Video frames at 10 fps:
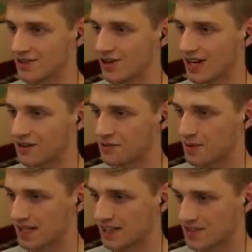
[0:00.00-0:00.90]
I should look out for
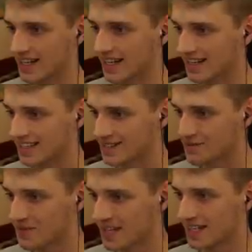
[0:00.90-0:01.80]
Bernal today.
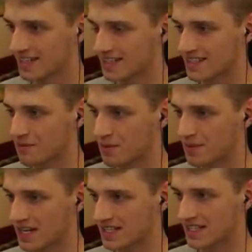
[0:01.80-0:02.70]
Because they've
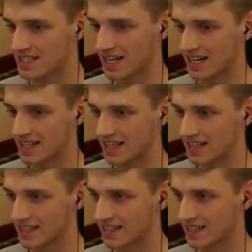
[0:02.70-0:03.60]
been pacing the entire
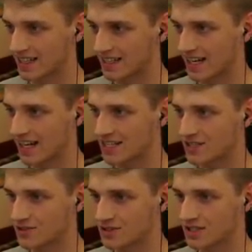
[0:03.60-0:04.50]
day and that
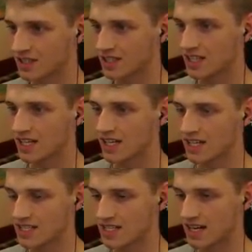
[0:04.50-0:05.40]
is usually
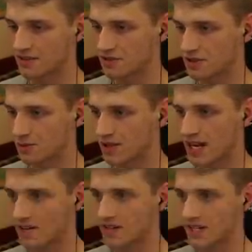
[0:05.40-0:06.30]
a sign of someone
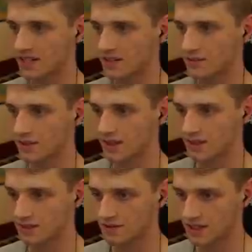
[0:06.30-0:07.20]
having a little,
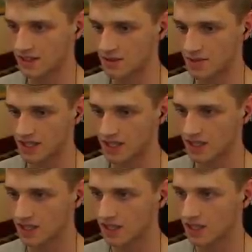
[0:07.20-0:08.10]
little fitness peak.
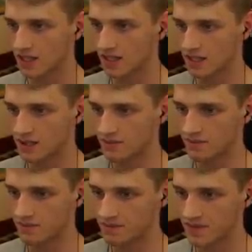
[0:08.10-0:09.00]

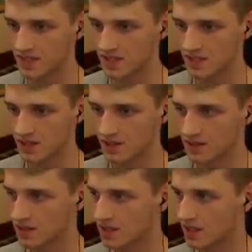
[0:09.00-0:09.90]
Um, so,
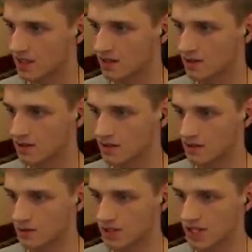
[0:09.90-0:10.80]

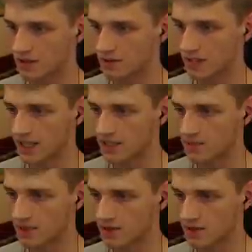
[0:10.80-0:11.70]
gotta watch out for that, I
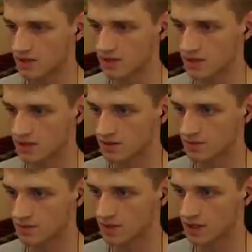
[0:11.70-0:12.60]
suppose.
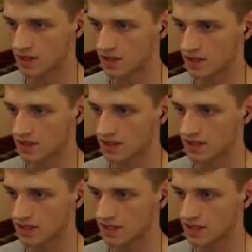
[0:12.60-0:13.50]
But
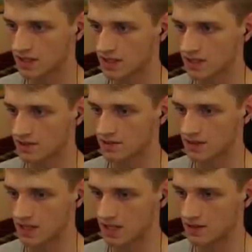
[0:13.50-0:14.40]

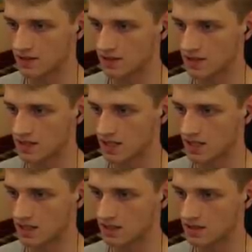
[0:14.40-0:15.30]
for now, just
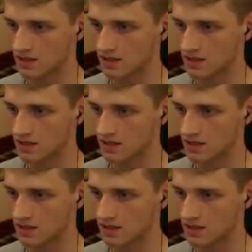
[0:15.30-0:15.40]
gotta